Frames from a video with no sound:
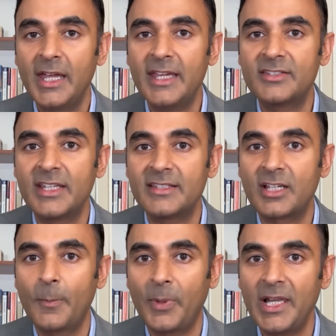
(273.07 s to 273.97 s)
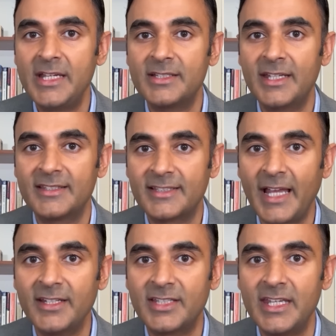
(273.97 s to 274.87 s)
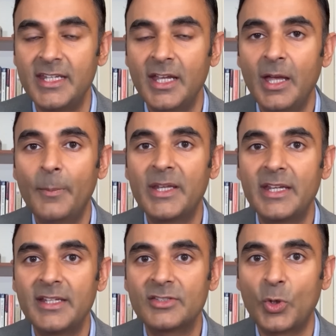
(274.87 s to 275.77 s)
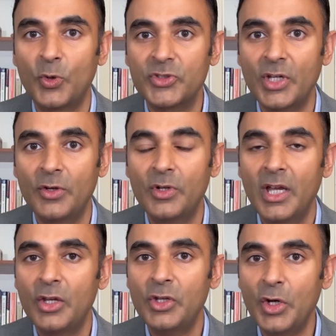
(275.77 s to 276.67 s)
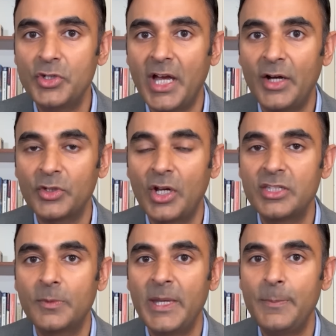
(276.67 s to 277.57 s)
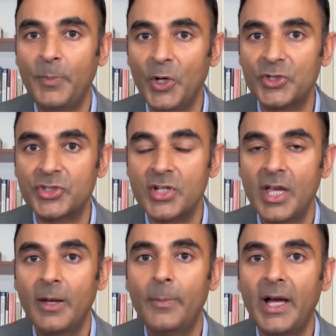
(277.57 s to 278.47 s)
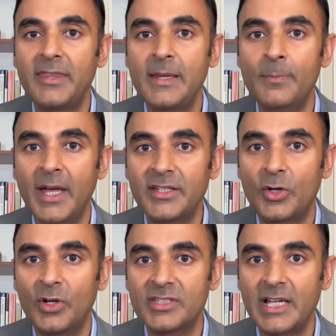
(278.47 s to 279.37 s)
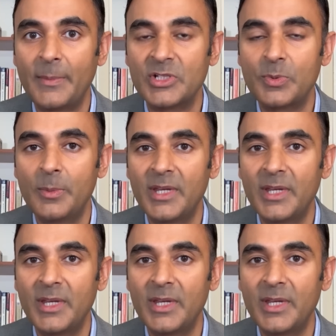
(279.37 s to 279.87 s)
is this complete insanity, but it is also, no doubt, going to be pushed by the medical establishment,